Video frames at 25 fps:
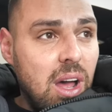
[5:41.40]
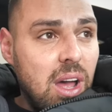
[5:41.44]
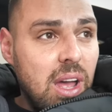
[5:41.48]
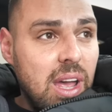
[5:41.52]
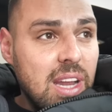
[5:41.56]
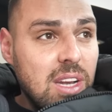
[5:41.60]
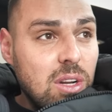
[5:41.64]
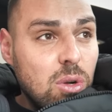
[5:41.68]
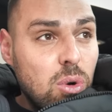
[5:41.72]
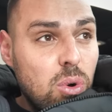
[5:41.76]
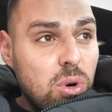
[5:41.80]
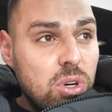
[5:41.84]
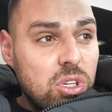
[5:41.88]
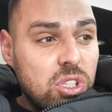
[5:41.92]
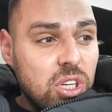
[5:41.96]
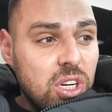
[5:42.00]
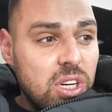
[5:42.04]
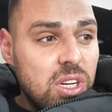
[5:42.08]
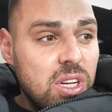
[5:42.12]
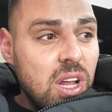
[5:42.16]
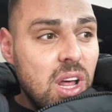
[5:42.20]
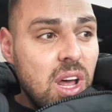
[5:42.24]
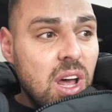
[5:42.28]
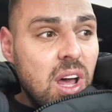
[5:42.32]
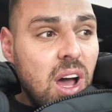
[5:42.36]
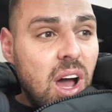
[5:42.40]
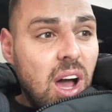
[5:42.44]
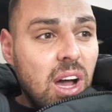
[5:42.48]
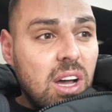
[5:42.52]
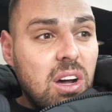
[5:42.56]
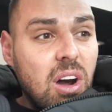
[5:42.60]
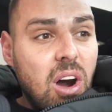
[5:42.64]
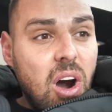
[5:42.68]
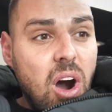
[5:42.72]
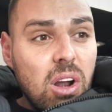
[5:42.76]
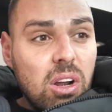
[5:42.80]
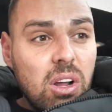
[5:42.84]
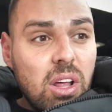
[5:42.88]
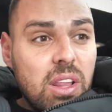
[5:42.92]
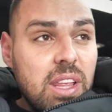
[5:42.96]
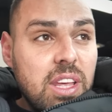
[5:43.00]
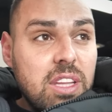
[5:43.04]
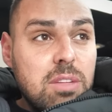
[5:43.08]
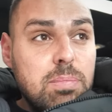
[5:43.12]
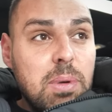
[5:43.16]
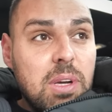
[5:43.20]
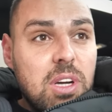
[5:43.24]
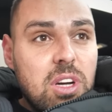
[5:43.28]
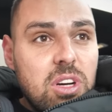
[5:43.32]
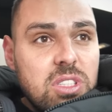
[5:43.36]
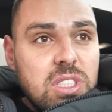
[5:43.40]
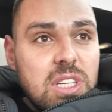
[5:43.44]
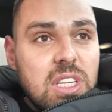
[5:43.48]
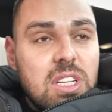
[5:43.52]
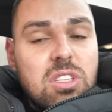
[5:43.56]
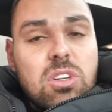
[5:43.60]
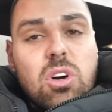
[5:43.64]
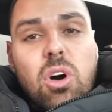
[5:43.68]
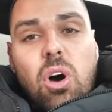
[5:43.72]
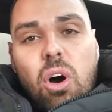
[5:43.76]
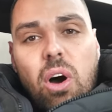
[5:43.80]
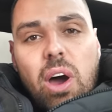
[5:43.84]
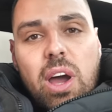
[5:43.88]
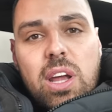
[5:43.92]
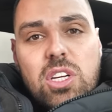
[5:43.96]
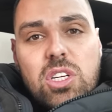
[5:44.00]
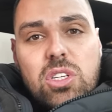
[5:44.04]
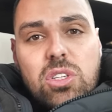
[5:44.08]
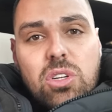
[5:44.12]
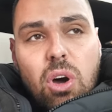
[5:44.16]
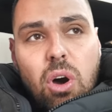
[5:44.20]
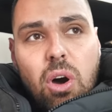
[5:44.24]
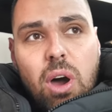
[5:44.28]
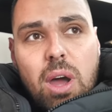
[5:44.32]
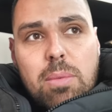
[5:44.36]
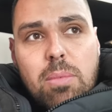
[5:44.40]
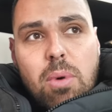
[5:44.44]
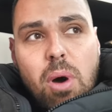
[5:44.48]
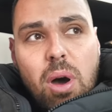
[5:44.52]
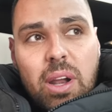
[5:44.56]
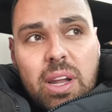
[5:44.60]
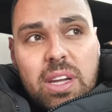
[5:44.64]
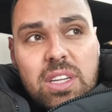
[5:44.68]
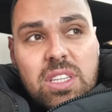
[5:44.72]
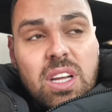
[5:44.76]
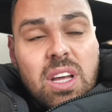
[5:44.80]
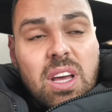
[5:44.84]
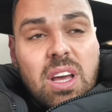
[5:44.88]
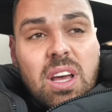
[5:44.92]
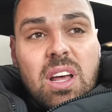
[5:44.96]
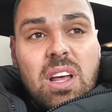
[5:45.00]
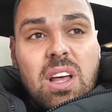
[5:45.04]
In auction, a car like this, because it's got high mileage,